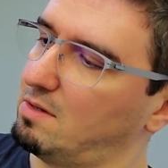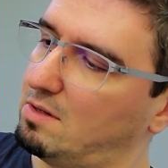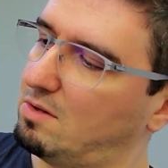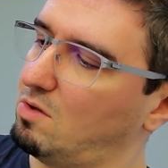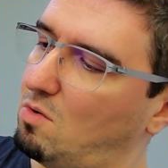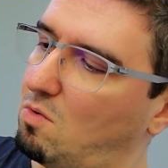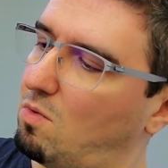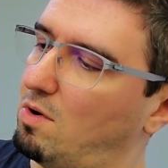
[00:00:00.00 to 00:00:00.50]

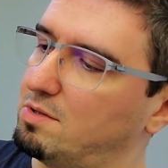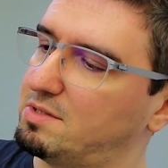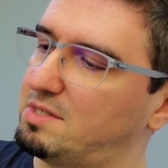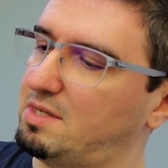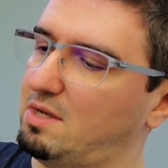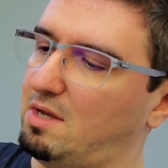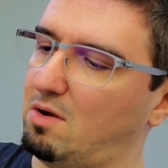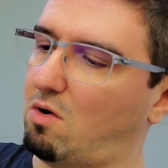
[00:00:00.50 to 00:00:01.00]
you won't
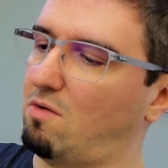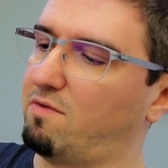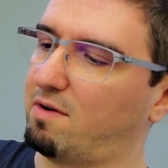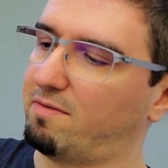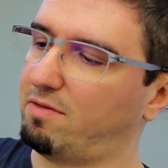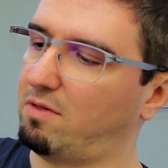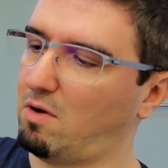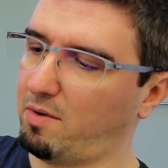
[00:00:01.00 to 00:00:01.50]
see
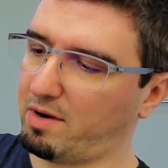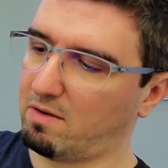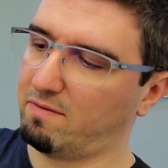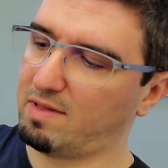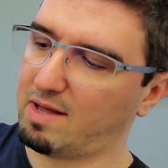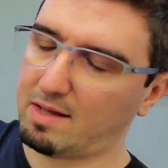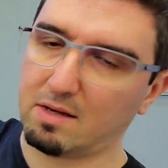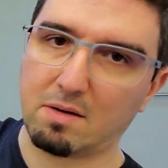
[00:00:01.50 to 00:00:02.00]
overflowing
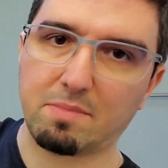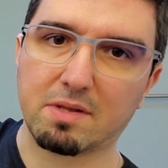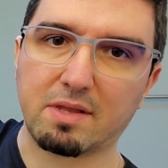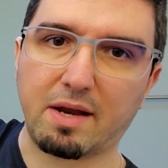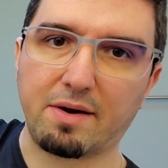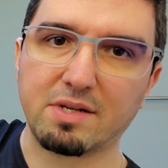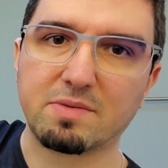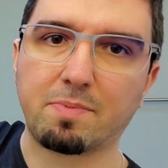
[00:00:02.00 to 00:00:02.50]
of lather, but
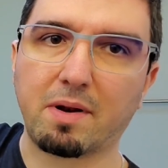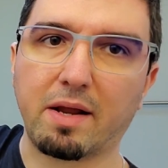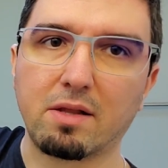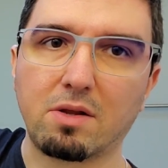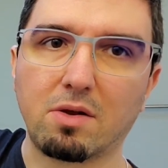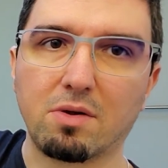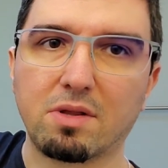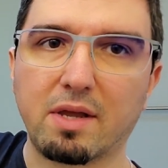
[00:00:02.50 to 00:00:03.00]
there is
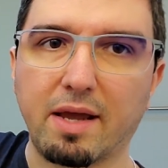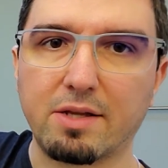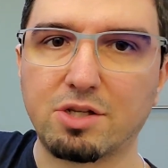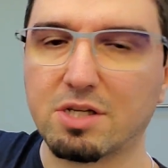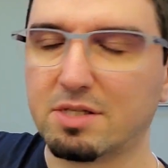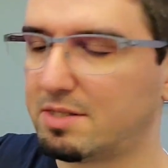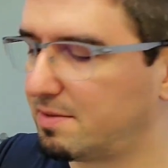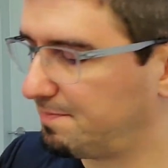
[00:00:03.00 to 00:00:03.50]
plenty on the
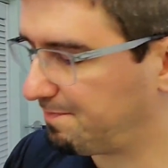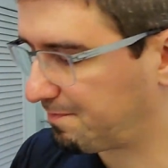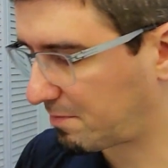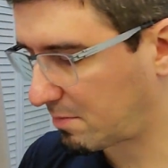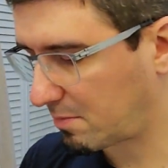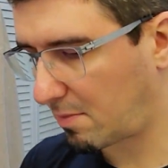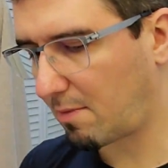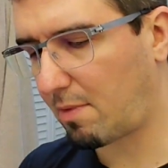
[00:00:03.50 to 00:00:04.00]
edges
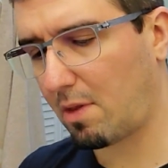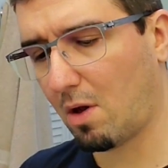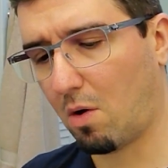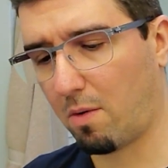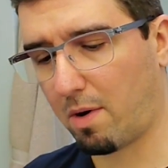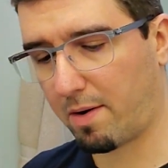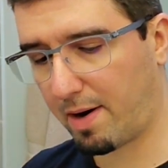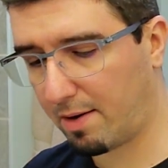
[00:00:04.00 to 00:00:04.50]

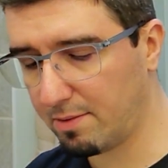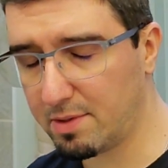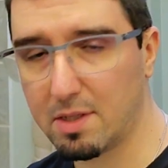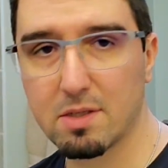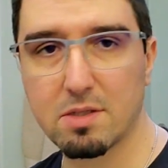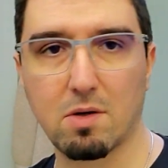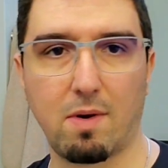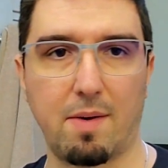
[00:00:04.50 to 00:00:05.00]
all
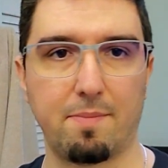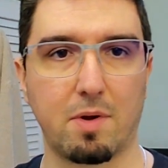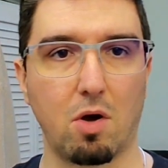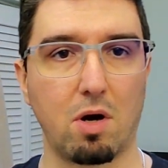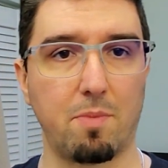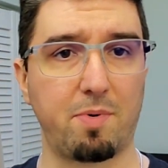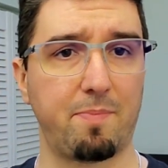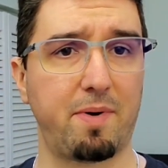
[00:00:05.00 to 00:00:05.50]
around. So I'm
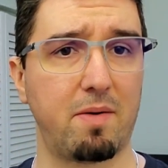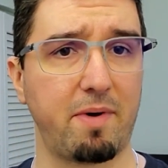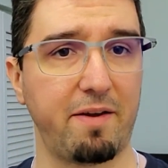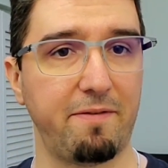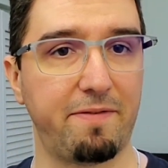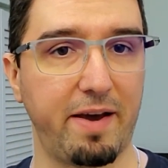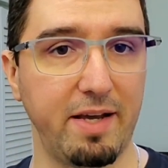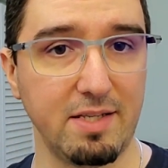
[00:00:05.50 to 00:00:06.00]
gonna prepare
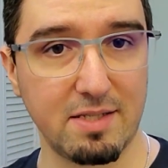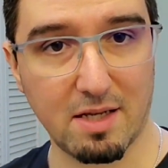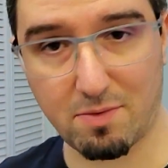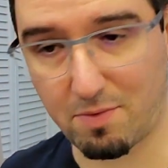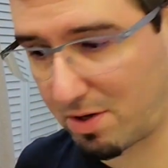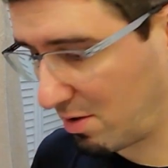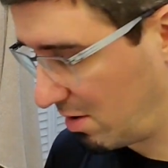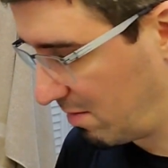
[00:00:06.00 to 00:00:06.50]
my face and
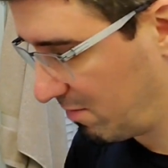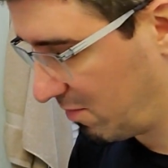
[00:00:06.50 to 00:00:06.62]
we're gonna